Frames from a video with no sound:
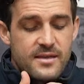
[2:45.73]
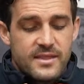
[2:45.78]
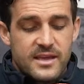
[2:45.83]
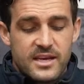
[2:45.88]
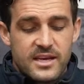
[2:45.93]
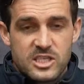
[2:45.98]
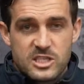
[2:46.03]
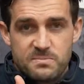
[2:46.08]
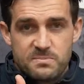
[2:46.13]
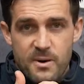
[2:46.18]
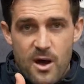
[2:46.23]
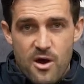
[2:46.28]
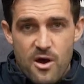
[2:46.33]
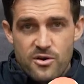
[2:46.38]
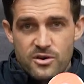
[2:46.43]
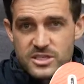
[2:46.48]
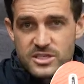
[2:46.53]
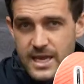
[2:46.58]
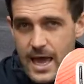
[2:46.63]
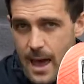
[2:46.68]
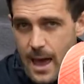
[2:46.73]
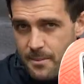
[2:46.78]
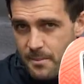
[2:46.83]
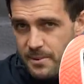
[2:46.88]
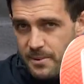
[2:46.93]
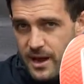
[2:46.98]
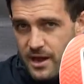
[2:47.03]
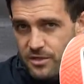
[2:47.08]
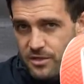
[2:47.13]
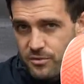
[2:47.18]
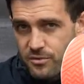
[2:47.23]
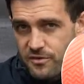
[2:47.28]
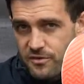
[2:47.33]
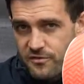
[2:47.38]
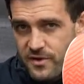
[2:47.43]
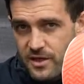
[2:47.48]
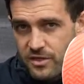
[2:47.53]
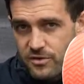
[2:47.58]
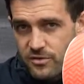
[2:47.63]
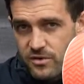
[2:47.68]
The exposed carbon plate through the
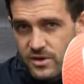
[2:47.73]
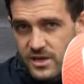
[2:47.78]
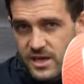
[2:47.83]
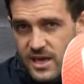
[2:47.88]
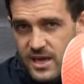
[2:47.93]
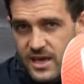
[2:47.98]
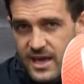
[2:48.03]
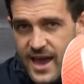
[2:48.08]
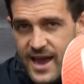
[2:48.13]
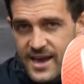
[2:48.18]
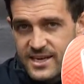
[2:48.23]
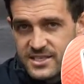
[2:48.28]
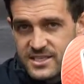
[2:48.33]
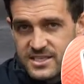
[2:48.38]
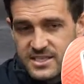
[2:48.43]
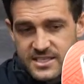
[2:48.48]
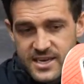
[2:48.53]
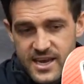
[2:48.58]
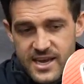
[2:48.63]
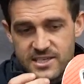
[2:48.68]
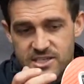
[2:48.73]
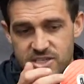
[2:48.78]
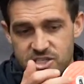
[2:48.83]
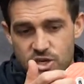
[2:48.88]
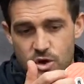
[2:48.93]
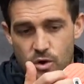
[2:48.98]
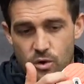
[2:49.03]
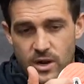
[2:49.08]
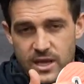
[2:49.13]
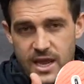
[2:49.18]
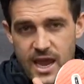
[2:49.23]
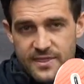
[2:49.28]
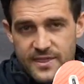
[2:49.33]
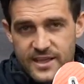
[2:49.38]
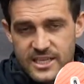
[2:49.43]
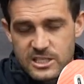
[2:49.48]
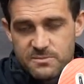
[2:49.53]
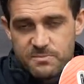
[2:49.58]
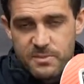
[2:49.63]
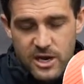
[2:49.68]
front through here, as it says, it's calling out
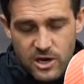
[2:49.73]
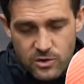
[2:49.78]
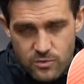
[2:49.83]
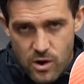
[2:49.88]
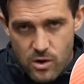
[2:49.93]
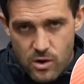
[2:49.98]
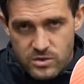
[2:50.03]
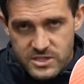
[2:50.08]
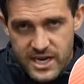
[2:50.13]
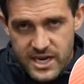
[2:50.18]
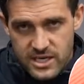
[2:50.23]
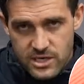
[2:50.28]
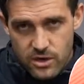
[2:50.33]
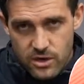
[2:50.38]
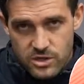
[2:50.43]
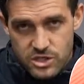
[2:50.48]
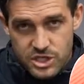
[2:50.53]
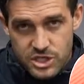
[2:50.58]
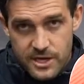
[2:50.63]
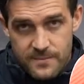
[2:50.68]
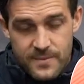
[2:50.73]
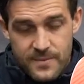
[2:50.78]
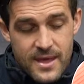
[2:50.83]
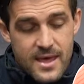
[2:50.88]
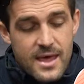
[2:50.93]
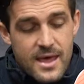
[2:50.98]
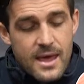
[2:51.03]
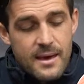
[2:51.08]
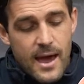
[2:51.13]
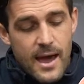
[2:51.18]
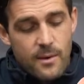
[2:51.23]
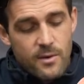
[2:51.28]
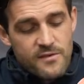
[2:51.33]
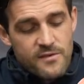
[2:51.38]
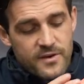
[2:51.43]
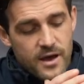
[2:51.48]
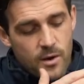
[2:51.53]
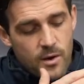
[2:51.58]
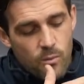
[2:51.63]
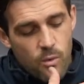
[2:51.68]
that speed roll technology.
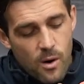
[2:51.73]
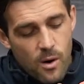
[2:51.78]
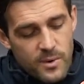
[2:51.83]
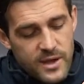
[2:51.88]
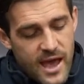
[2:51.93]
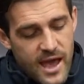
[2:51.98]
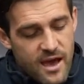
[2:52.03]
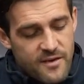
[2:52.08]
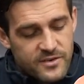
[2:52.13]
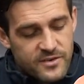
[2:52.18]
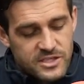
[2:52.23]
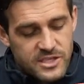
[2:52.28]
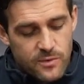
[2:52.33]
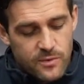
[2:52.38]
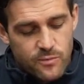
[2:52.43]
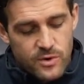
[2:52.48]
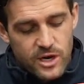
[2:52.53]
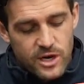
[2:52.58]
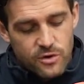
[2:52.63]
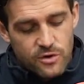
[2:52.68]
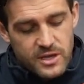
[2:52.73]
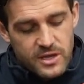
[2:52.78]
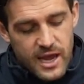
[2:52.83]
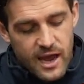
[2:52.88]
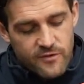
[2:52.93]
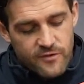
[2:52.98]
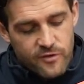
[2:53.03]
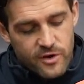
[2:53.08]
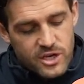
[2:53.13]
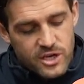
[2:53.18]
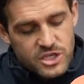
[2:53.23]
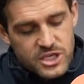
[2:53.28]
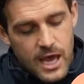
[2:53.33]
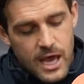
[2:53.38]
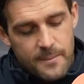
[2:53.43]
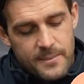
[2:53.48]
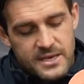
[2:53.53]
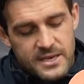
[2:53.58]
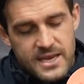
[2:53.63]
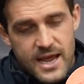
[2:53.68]
However, what we have is that really good coverage
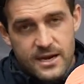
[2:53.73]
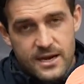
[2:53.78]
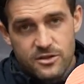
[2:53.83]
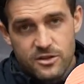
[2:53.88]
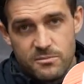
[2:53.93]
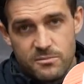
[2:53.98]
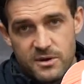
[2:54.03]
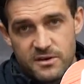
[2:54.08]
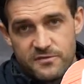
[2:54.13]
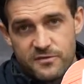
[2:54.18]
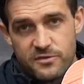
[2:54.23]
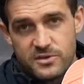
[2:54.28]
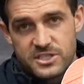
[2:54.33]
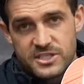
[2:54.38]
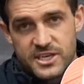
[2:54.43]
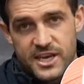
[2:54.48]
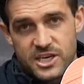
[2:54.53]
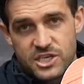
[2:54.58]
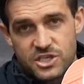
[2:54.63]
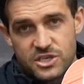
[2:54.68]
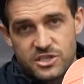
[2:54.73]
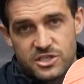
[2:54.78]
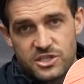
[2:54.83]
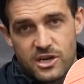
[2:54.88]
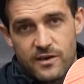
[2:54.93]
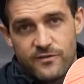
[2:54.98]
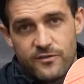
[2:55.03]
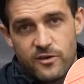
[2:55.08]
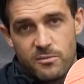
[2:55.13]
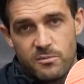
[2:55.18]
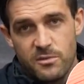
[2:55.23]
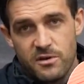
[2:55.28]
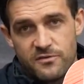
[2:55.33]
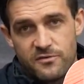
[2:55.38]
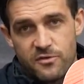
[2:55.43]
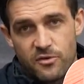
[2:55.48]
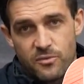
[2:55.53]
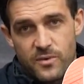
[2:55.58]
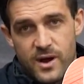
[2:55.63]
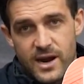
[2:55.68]
coming down to the midfoot section. So if you're a
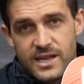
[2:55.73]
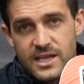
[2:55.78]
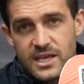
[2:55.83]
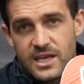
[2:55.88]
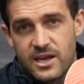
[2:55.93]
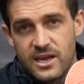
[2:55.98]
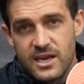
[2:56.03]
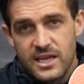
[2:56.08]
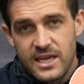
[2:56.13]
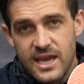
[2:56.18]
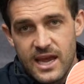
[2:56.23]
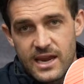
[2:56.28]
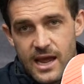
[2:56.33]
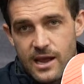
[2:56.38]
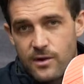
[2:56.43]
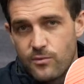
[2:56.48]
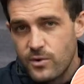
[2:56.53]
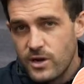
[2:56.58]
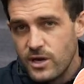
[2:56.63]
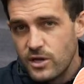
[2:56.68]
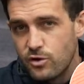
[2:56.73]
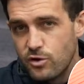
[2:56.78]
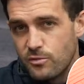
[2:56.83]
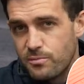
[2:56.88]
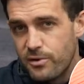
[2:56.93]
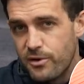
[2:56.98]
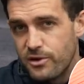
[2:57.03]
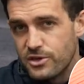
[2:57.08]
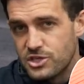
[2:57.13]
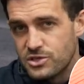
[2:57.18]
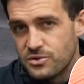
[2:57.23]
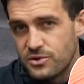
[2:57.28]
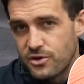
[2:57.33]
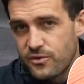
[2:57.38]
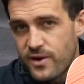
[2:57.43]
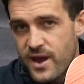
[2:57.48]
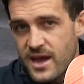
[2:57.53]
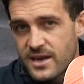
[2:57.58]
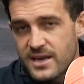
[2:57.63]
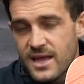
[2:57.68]
midfoot runner, you're going to get a really good purchase to the
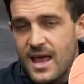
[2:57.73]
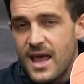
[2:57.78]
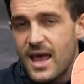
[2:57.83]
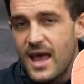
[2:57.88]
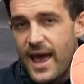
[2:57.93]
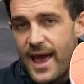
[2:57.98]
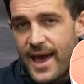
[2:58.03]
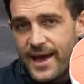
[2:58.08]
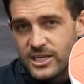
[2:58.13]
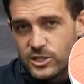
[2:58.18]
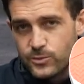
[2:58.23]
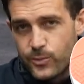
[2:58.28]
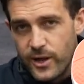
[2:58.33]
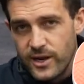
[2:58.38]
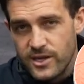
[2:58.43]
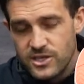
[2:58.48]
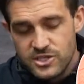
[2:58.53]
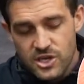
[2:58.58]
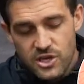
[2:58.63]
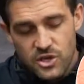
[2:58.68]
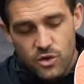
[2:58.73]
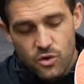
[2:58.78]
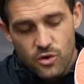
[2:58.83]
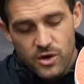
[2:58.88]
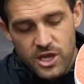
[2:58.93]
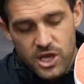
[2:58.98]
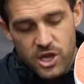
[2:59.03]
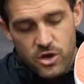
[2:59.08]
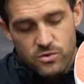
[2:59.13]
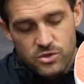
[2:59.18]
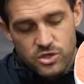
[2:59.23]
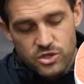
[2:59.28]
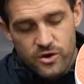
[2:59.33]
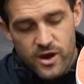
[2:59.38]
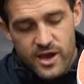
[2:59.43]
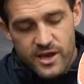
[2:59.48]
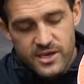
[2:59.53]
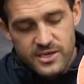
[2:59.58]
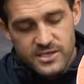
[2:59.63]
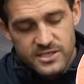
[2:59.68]
ground, as well as your heel
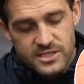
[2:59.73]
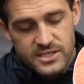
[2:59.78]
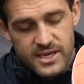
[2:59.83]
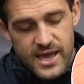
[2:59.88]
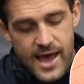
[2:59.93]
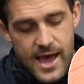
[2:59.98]
strikers.